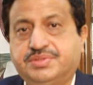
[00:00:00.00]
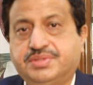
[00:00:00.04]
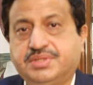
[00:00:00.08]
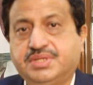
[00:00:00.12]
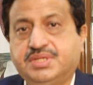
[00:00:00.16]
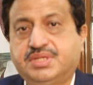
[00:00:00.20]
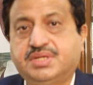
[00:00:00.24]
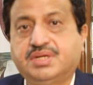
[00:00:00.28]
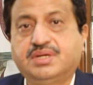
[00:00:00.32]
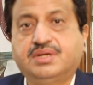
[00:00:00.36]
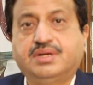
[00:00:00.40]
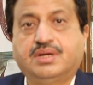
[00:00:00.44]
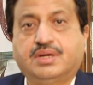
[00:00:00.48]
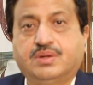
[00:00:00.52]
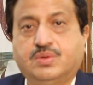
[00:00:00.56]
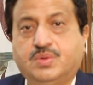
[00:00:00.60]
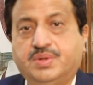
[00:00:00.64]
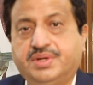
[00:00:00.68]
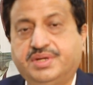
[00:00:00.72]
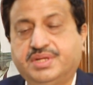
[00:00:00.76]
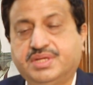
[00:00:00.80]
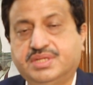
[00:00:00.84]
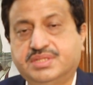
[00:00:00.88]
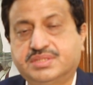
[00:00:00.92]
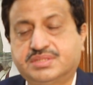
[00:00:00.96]
treated
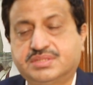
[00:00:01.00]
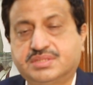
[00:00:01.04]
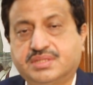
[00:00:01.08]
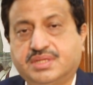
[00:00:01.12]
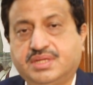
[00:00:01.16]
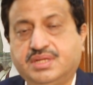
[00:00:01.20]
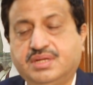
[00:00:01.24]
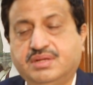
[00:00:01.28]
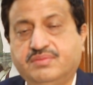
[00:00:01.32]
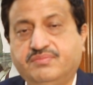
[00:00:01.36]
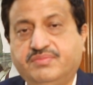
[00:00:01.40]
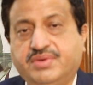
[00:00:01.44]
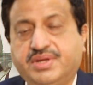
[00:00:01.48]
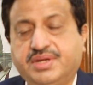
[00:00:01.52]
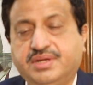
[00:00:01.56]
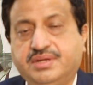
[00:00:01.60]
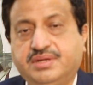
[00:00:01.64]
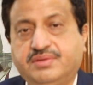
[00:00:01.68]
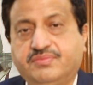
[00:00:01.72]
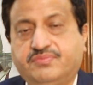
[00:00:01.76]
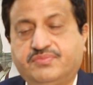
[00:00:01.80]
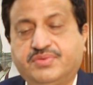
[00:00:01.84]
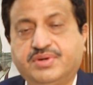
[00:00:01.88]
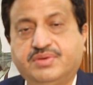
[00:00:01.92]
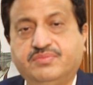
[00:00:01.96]
nowadays in a very
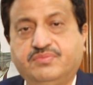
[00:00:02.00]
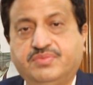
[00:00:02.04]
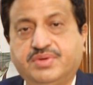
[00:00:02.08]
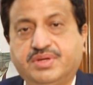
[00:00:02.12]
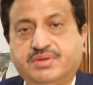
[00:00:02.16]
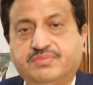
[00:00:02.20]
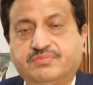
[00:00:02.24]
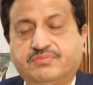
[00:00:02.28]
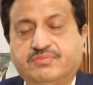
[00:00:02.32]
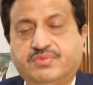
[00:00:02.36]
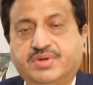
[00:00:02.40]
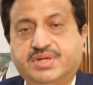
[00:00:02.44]
different way.